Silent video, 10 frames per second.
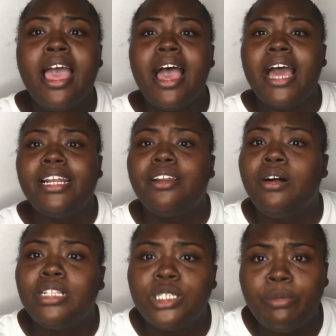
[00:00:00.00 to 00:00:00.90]
and
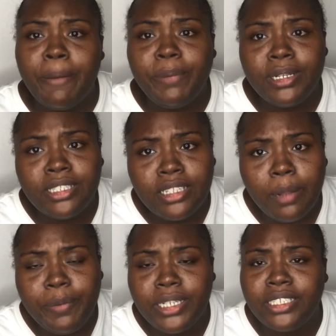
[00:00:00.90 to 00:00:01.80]
also my personal
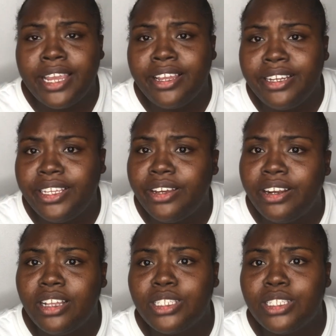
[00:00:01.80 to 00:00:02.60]
page at Yanieki_ on